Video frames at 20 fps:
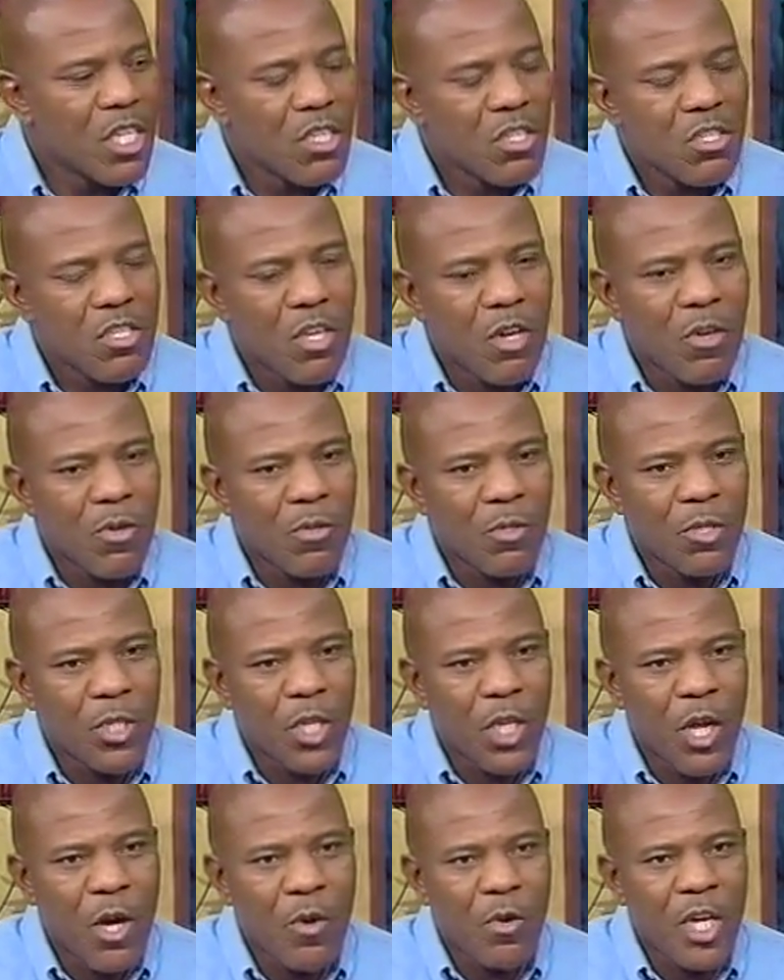So,
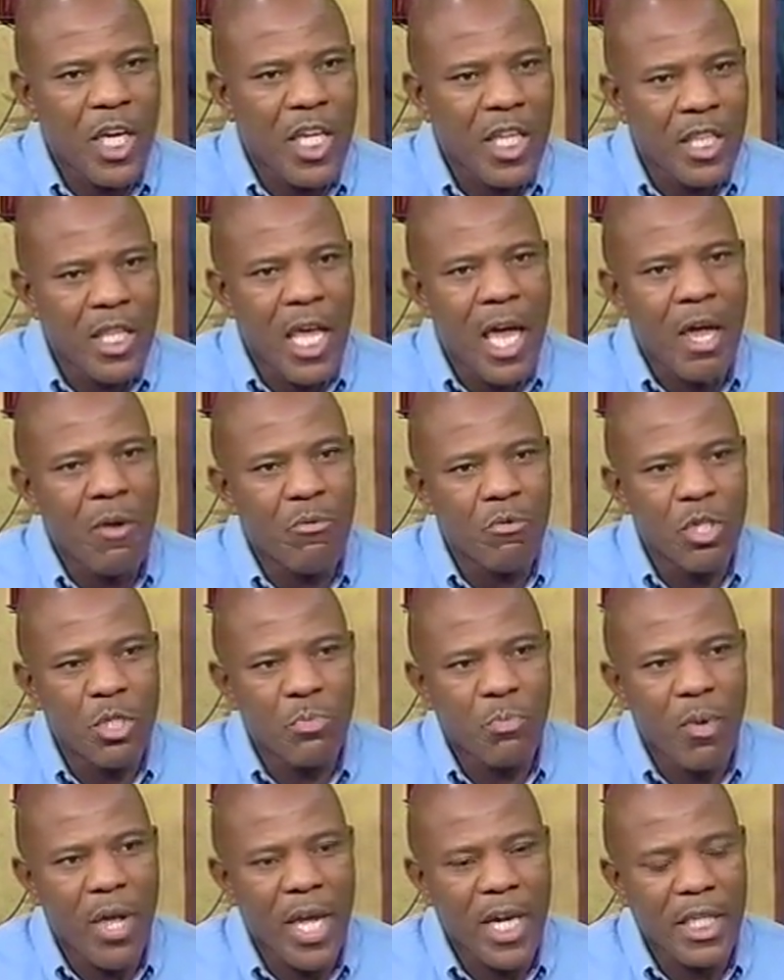you know, in that
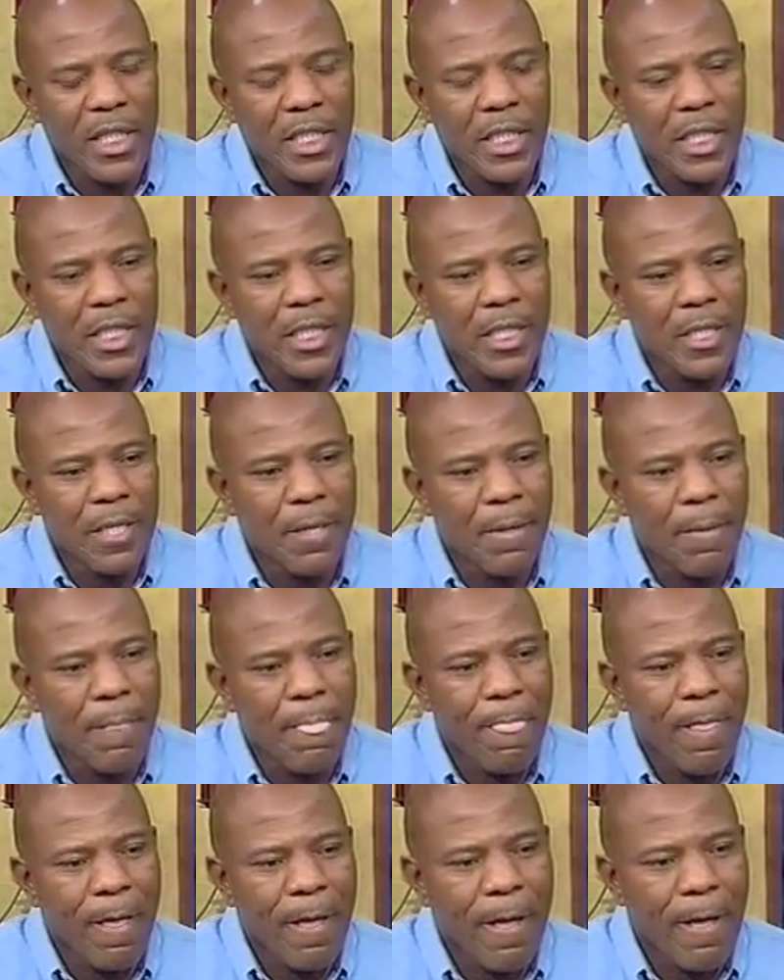respect,
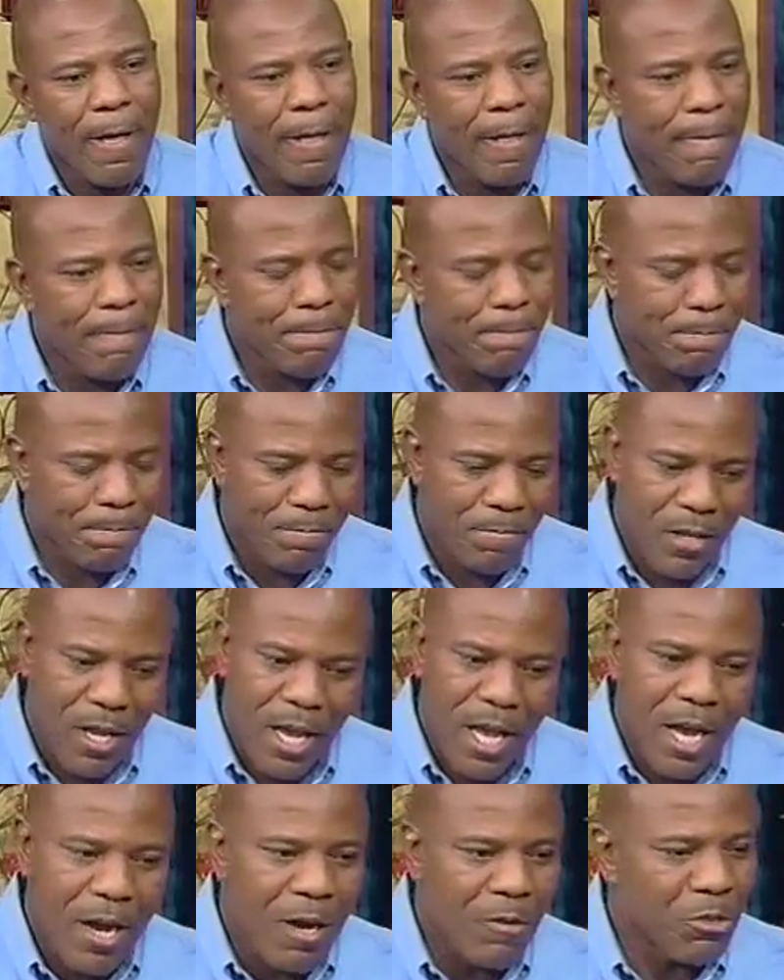
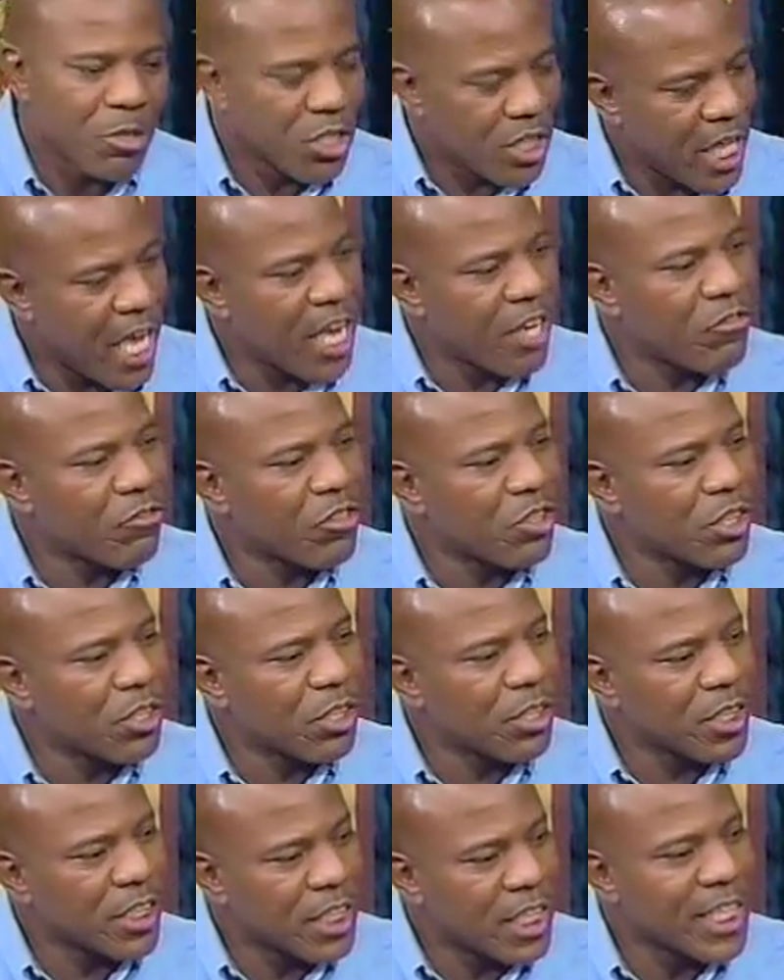I was thankful
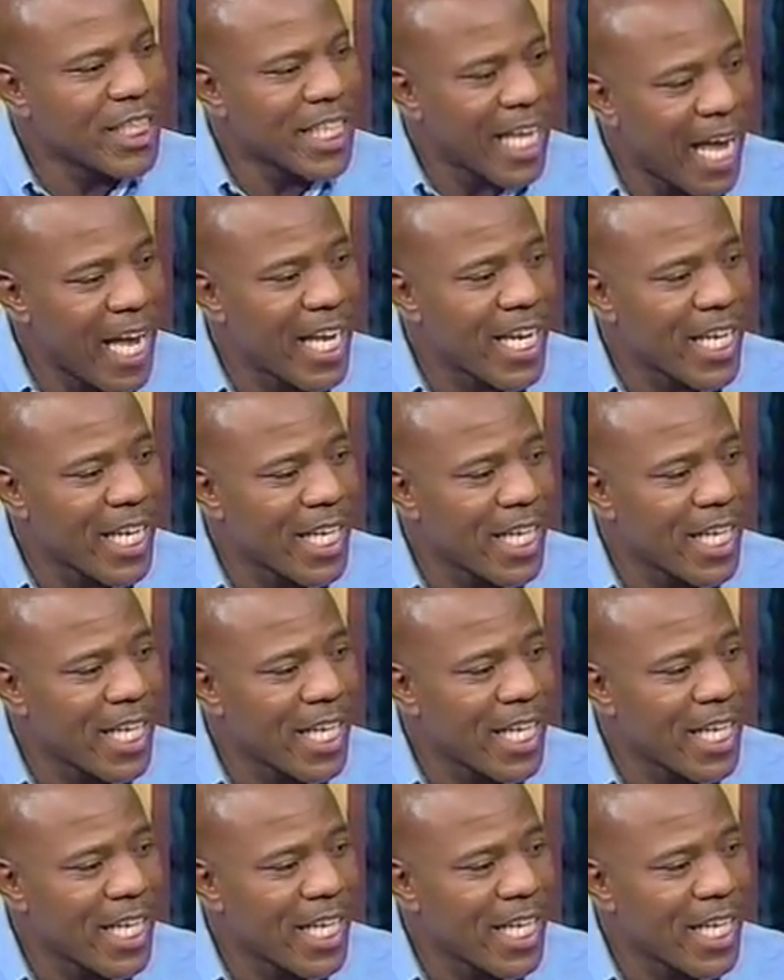today,